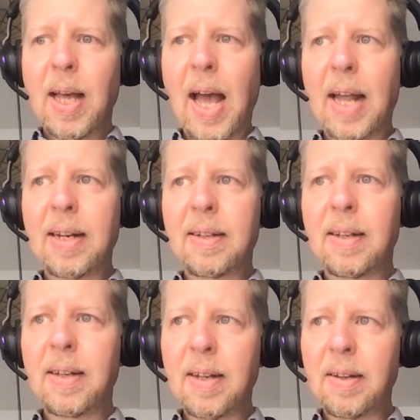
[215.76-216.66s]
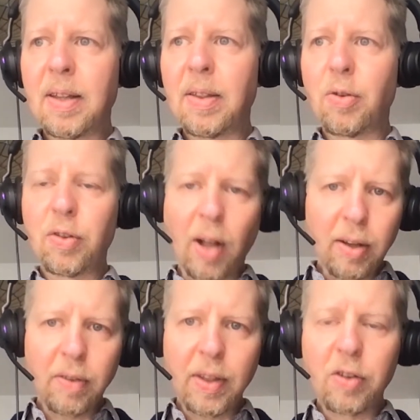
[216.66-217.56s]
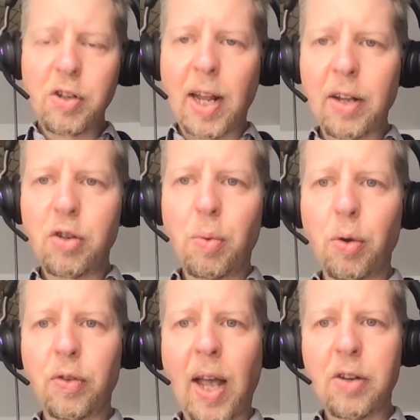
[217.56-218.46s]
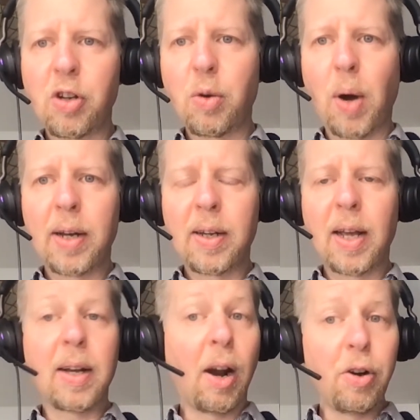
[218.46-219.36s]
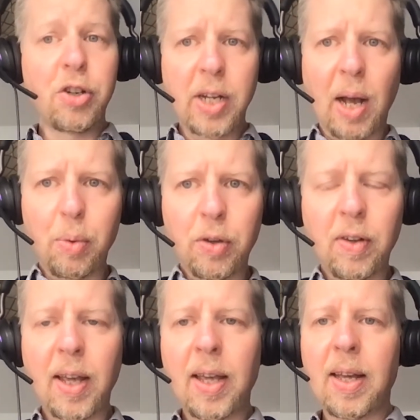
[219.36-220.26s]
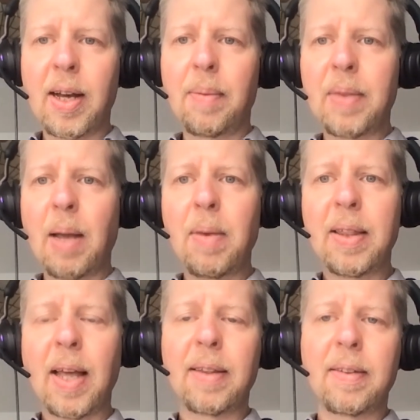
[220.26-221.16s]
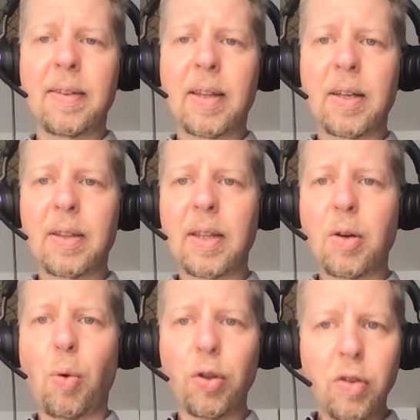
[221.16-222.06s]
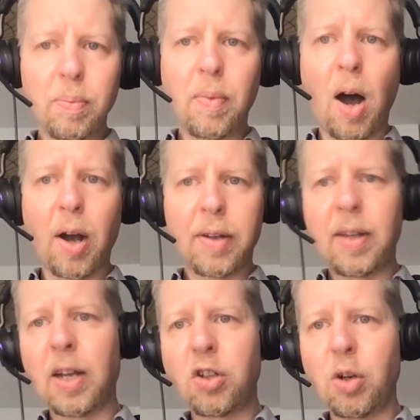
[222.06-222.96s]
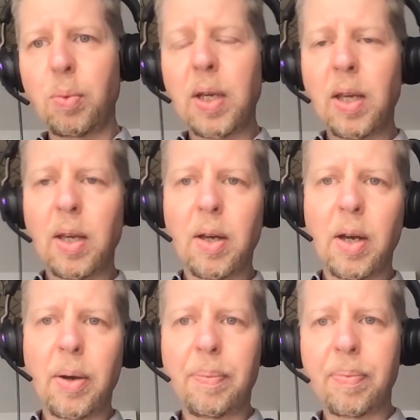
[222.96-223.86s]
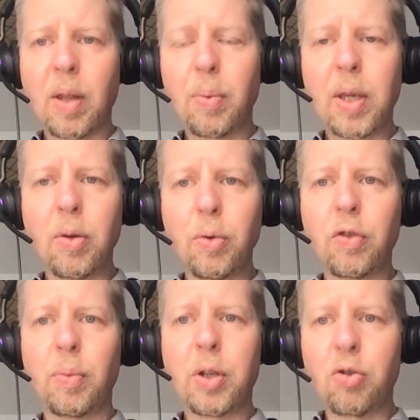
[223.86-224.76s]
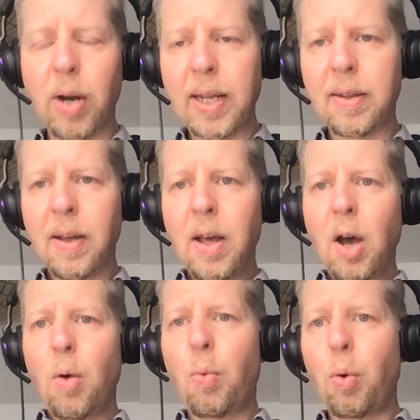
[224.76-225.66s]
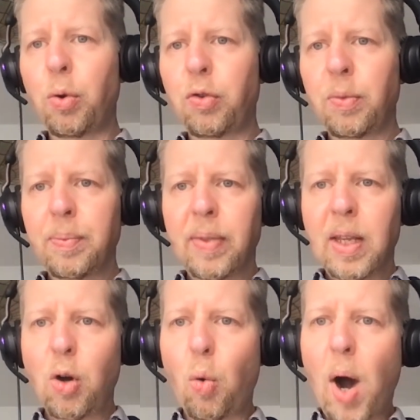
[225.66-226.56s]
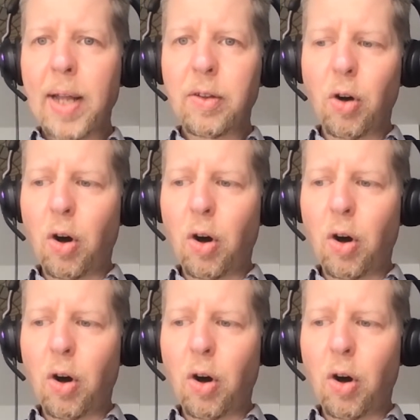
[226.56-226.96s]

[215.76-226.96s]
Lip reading: And the result of this challenge was actually quite encouraging, I would say, namely that the quantum architecture we used or we trained was quite